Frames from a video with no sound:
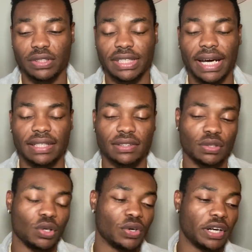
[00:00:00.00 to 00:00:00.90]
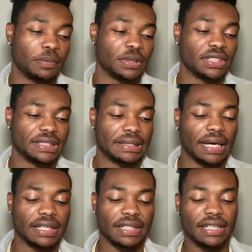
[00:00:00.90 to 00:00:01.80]
attack, to go help in the
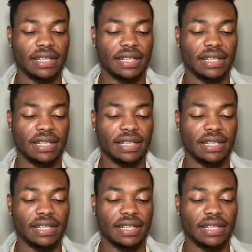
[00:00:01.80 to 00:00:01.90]
attack.